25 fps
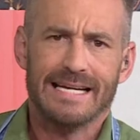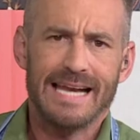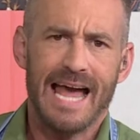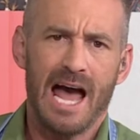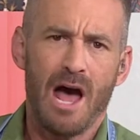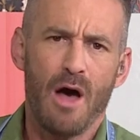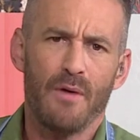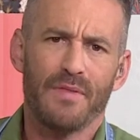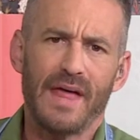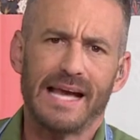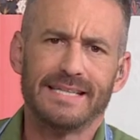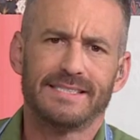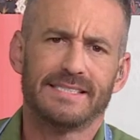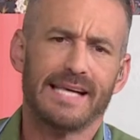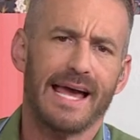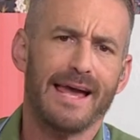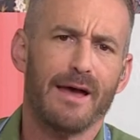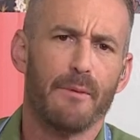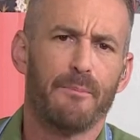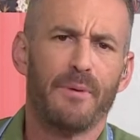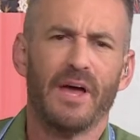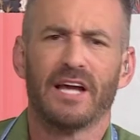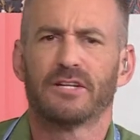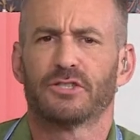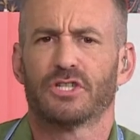Now, they
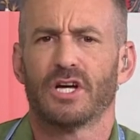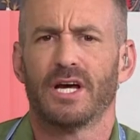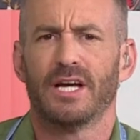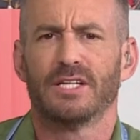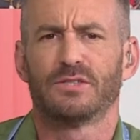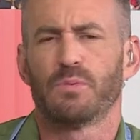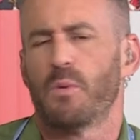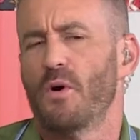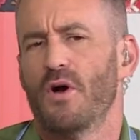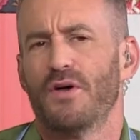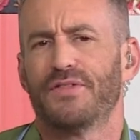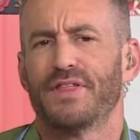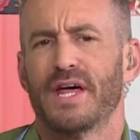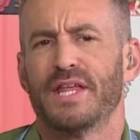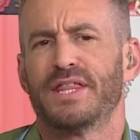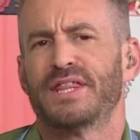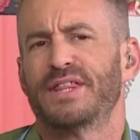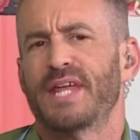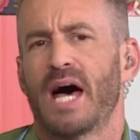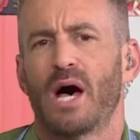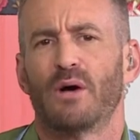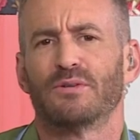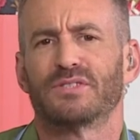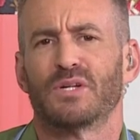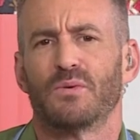say a picture is worth
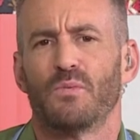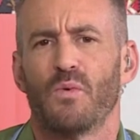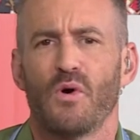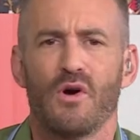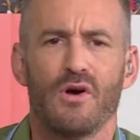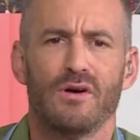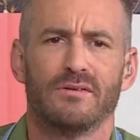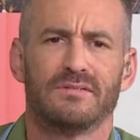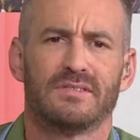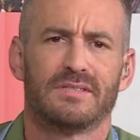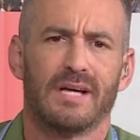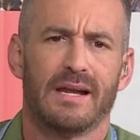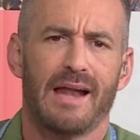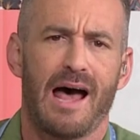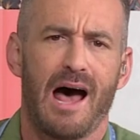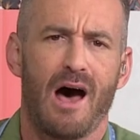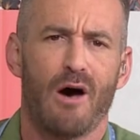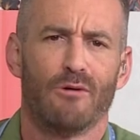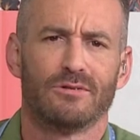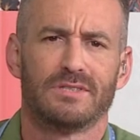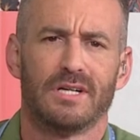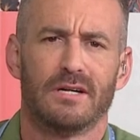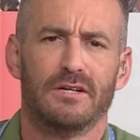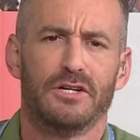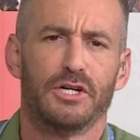1,000 words, and
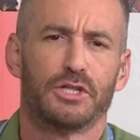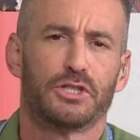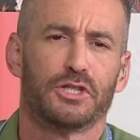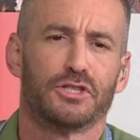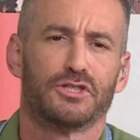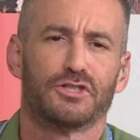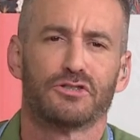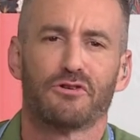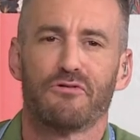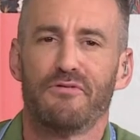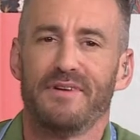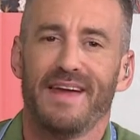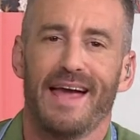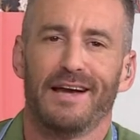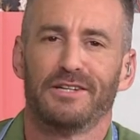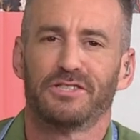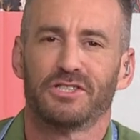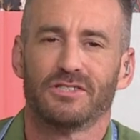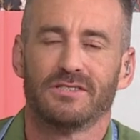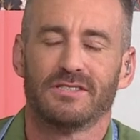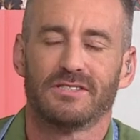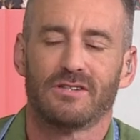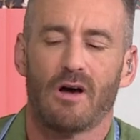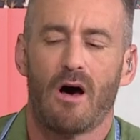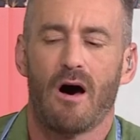our delicious
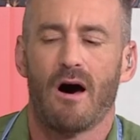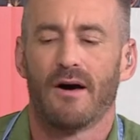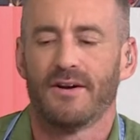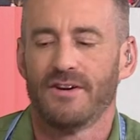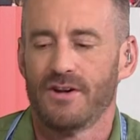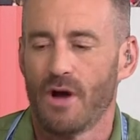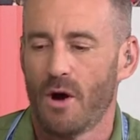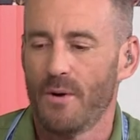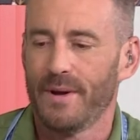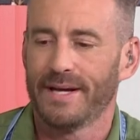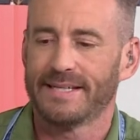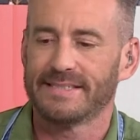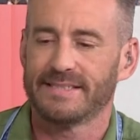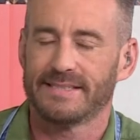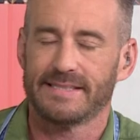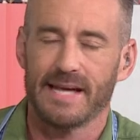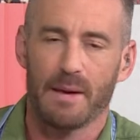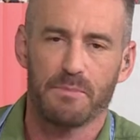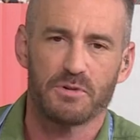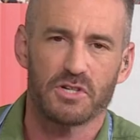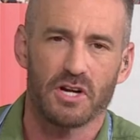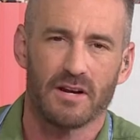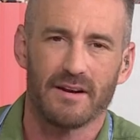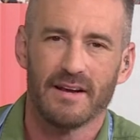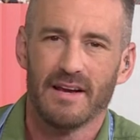creations are no
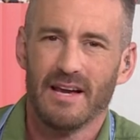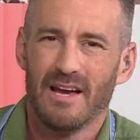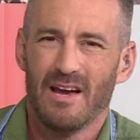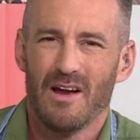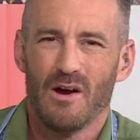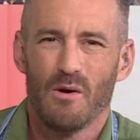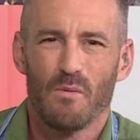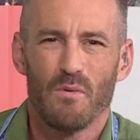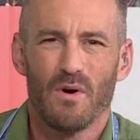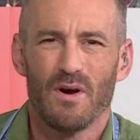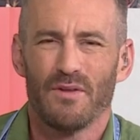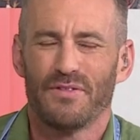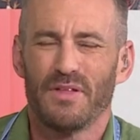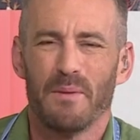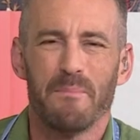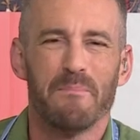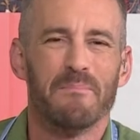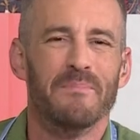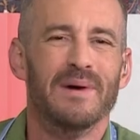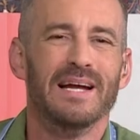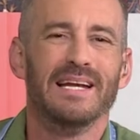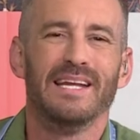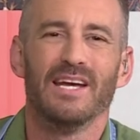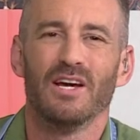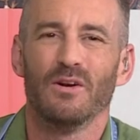exception. Worth
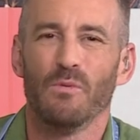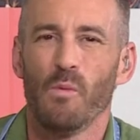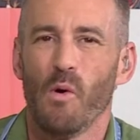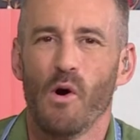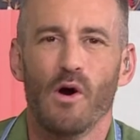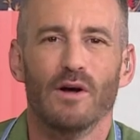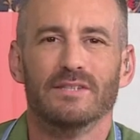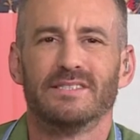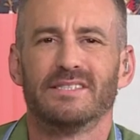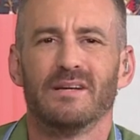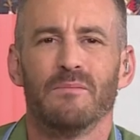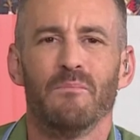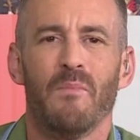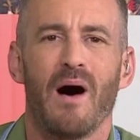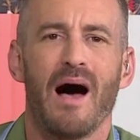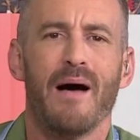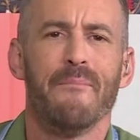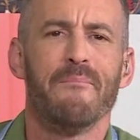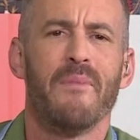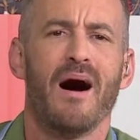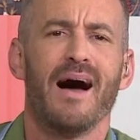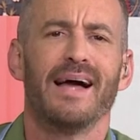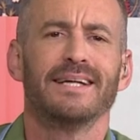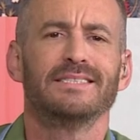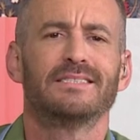1,000,000 words in
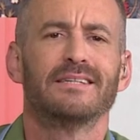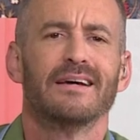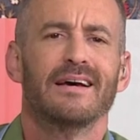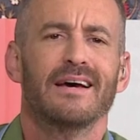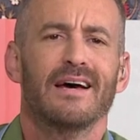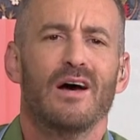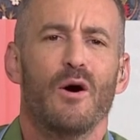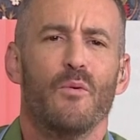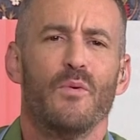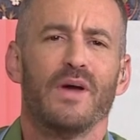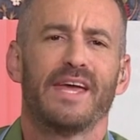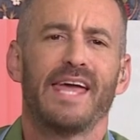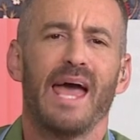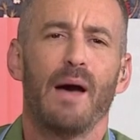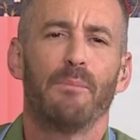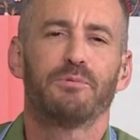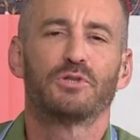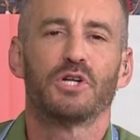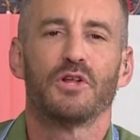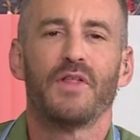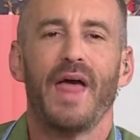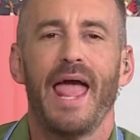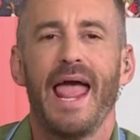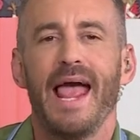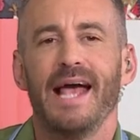my mind. We
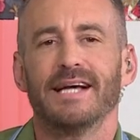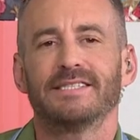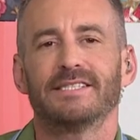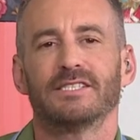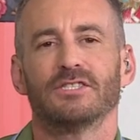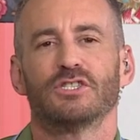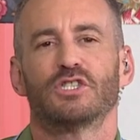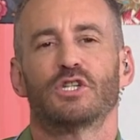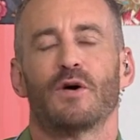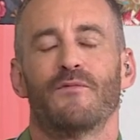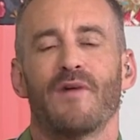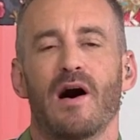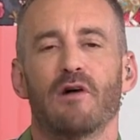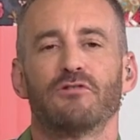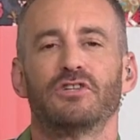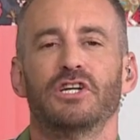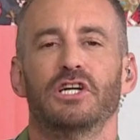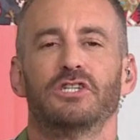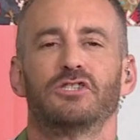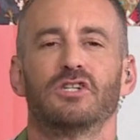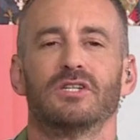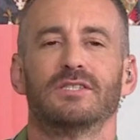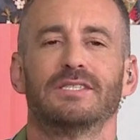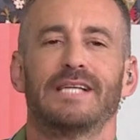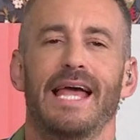capture the essence of our
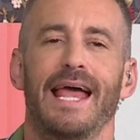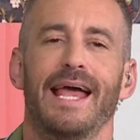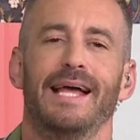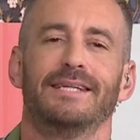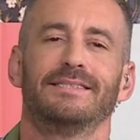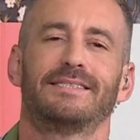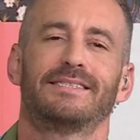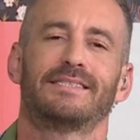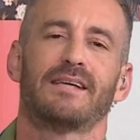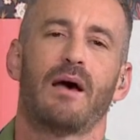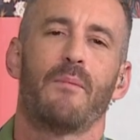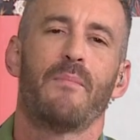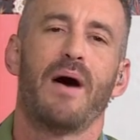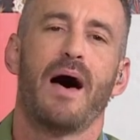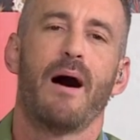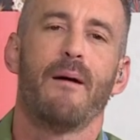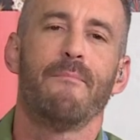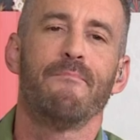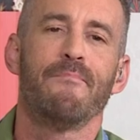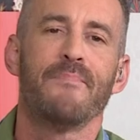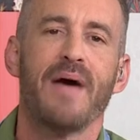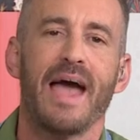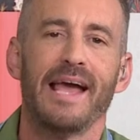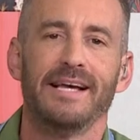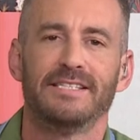dishes in some
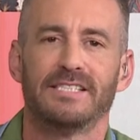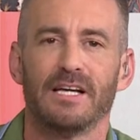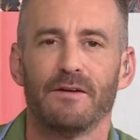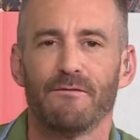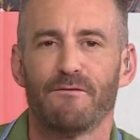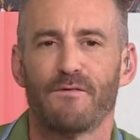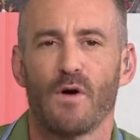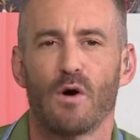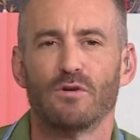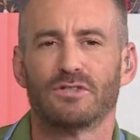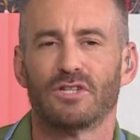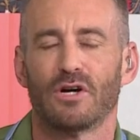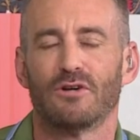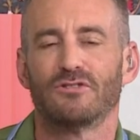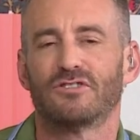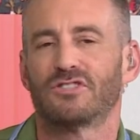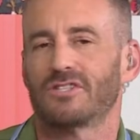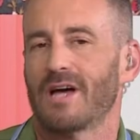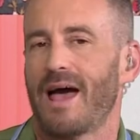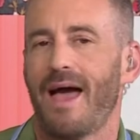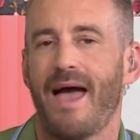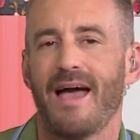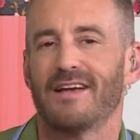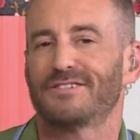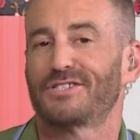amazing
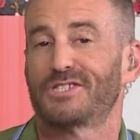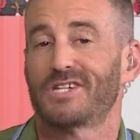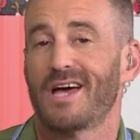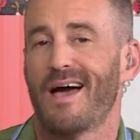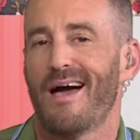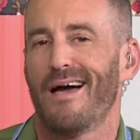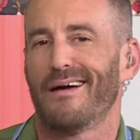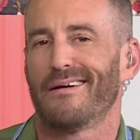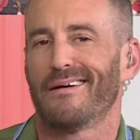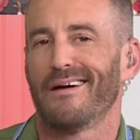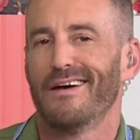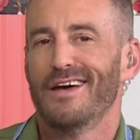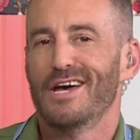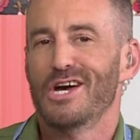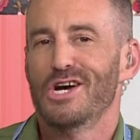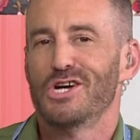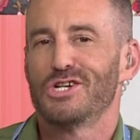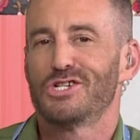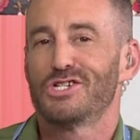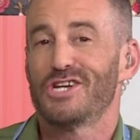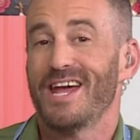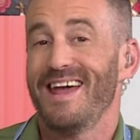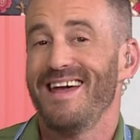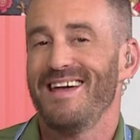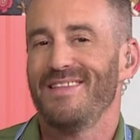photos to hashtag
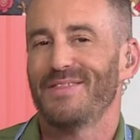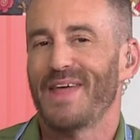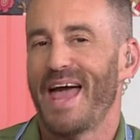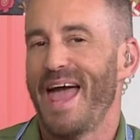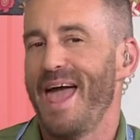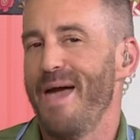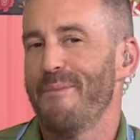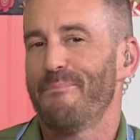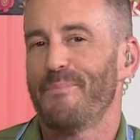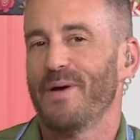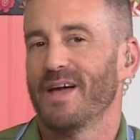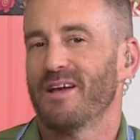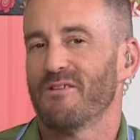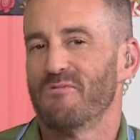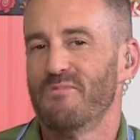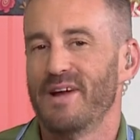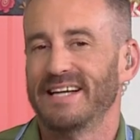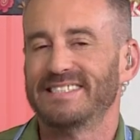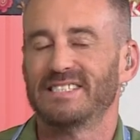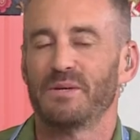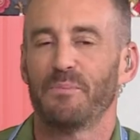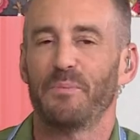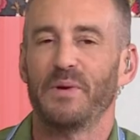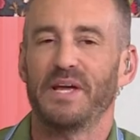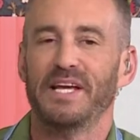share the epic
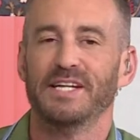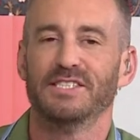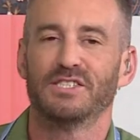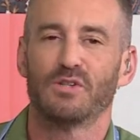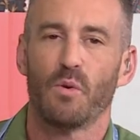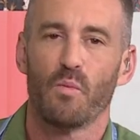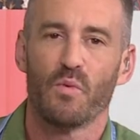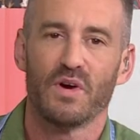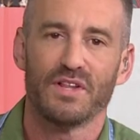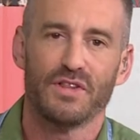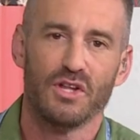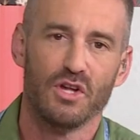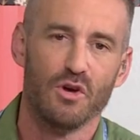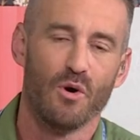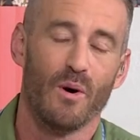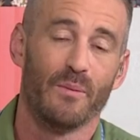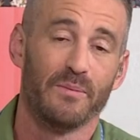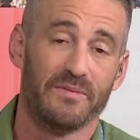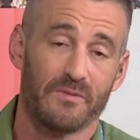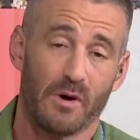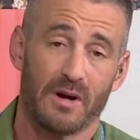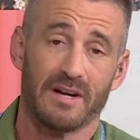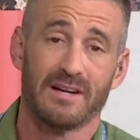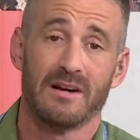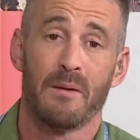recipes with you.
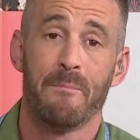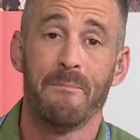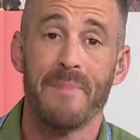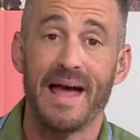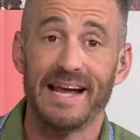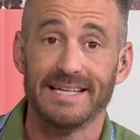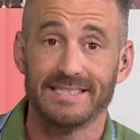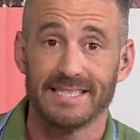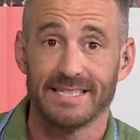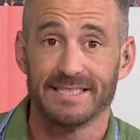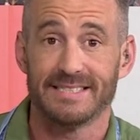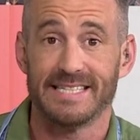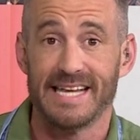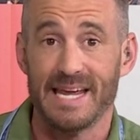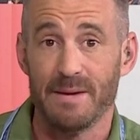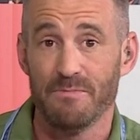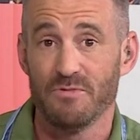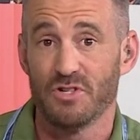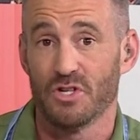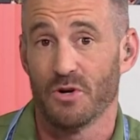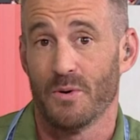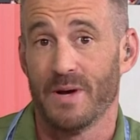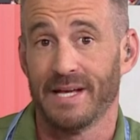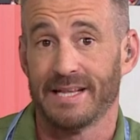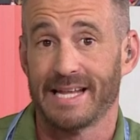And we've got an amazing
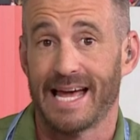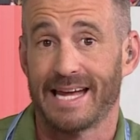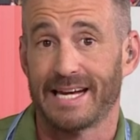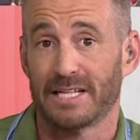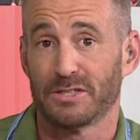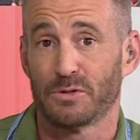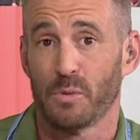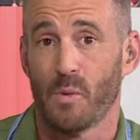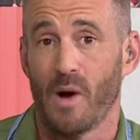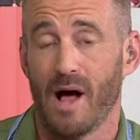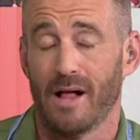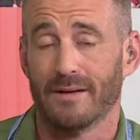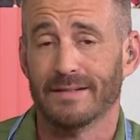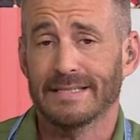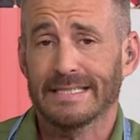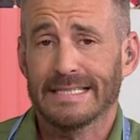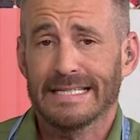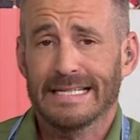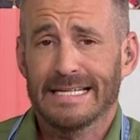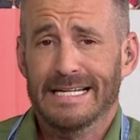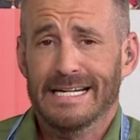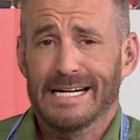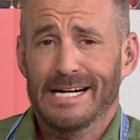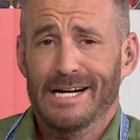team doing that as well.